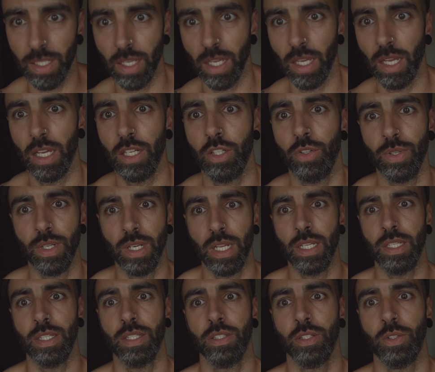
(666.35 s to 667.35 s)

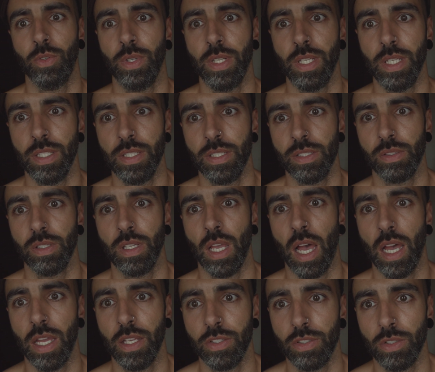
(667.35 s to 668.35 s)
180 degrees,
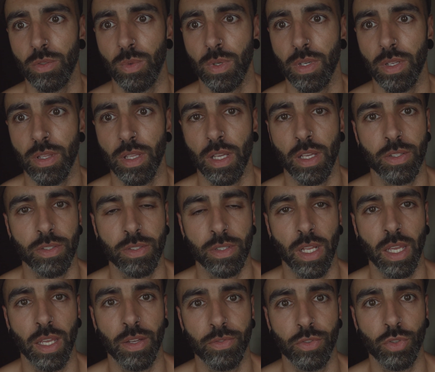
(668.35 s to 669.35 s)
ISO 1000,
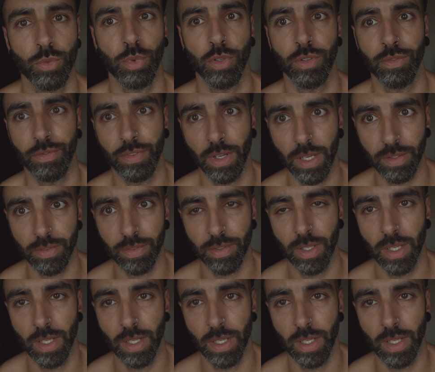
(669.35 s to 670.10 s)
f2.5.